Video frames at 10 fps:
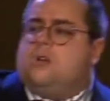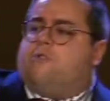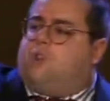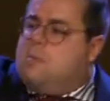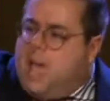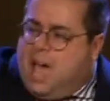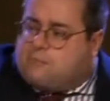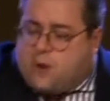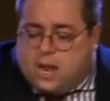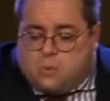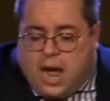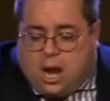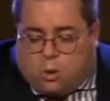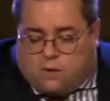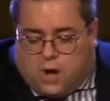from
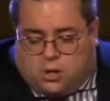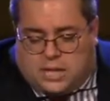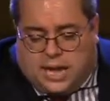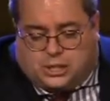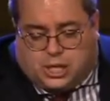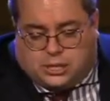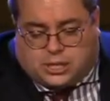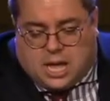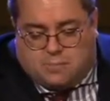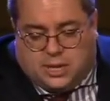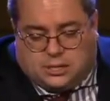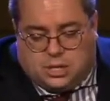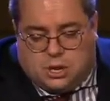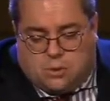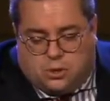everywhere of all nations coming to
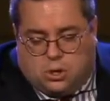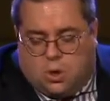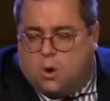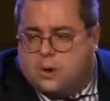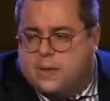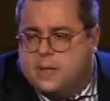know the Lord.